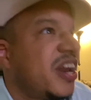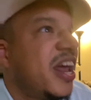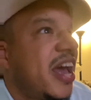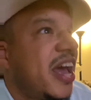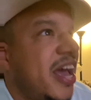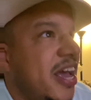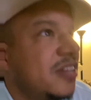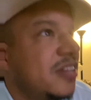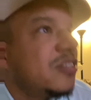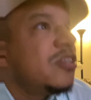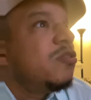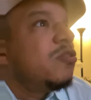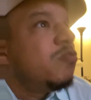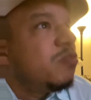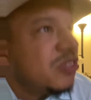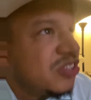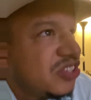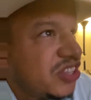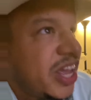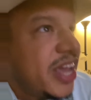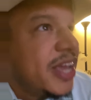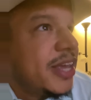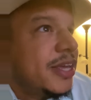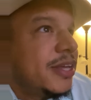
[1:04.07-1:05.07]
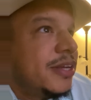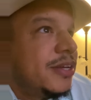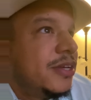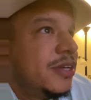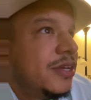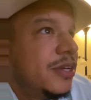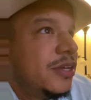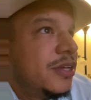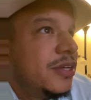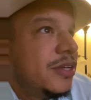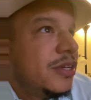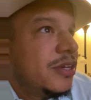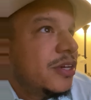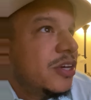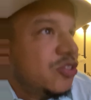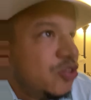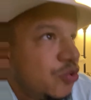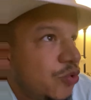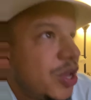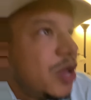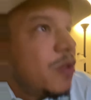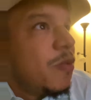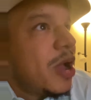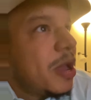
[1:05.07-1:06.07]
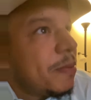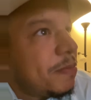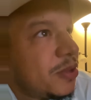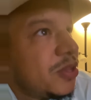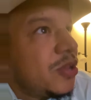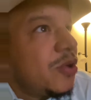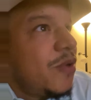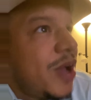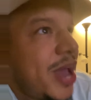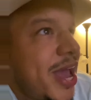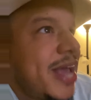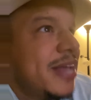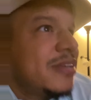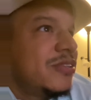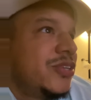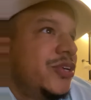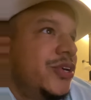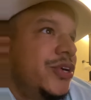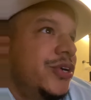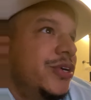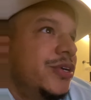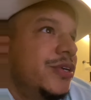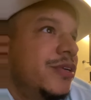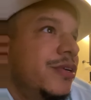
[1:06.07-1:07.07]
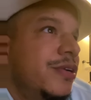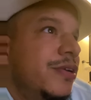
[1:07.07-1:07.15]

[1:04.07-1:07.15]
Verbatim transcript: ass was stinking. Because you ain't wiping your ass good.